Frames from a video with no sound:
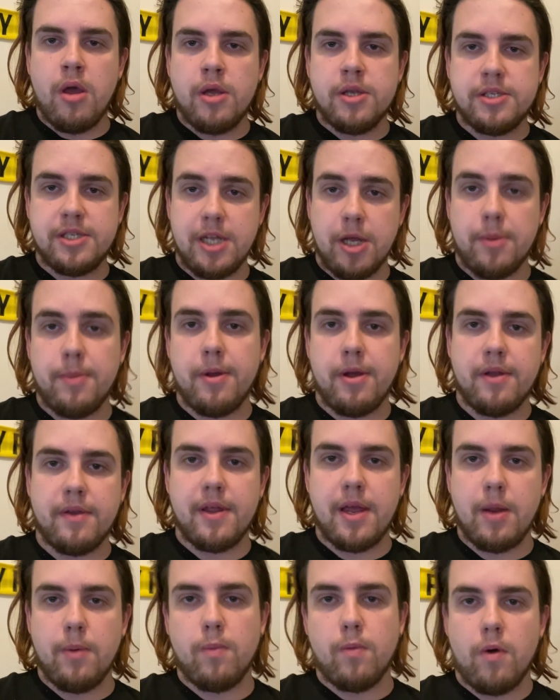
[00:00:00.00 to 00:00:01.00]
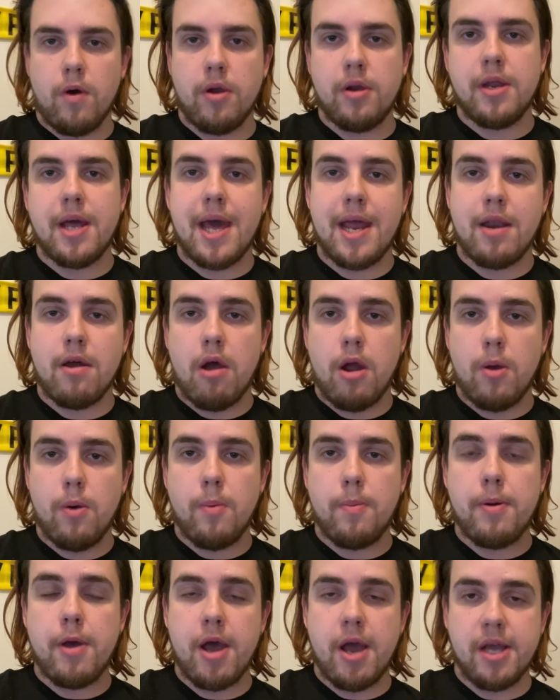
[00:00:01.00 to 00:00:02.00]
steelbook they want, and I will
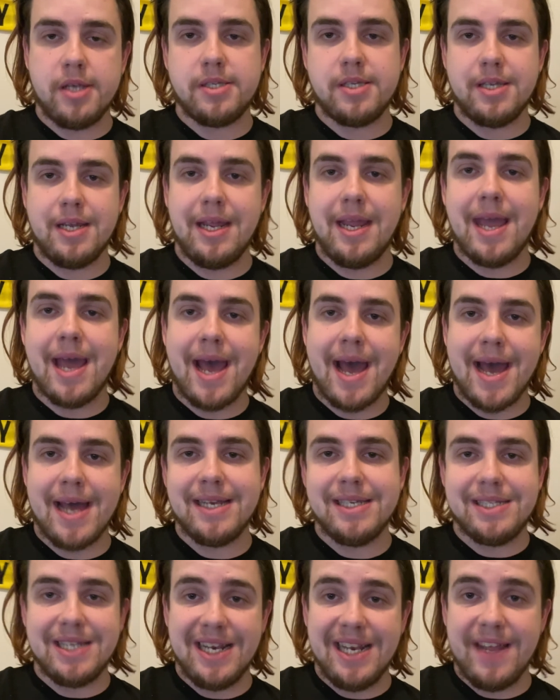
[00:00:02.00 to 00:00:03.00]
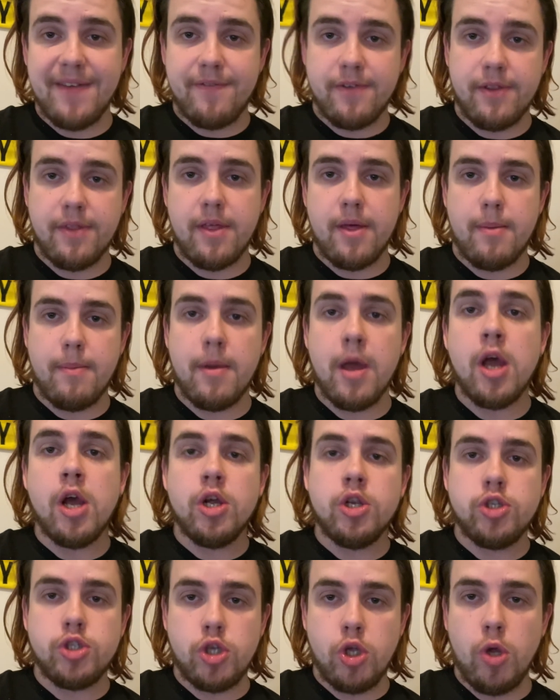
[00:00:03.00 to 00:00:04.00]
personally hand deliver them
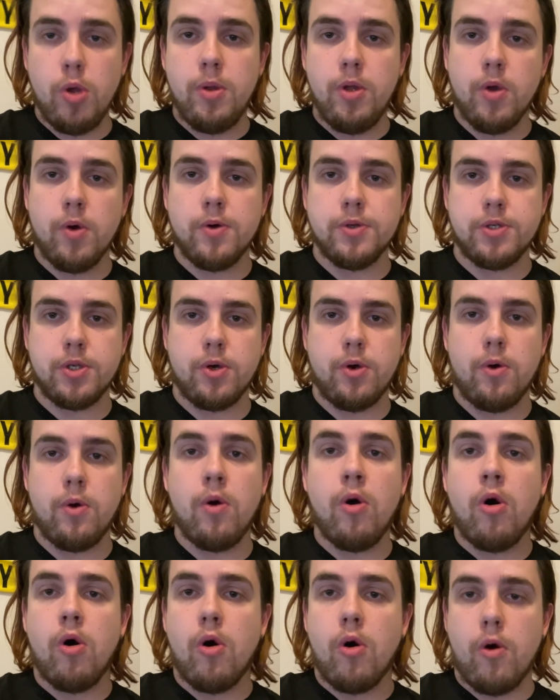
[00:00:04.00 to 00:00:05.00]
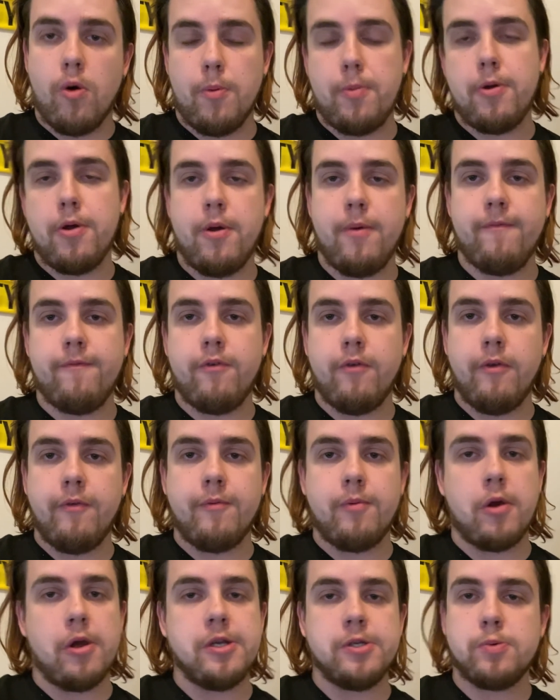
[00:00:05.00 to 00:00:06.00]
to your door or put them through
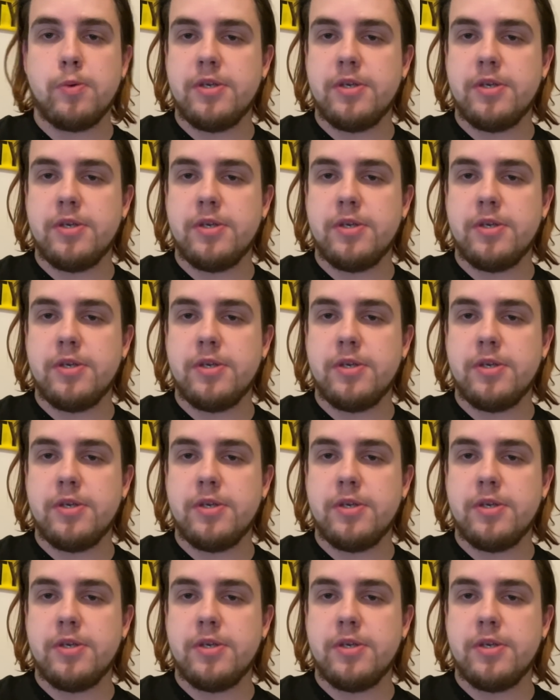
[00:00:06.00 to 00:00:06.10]
the post,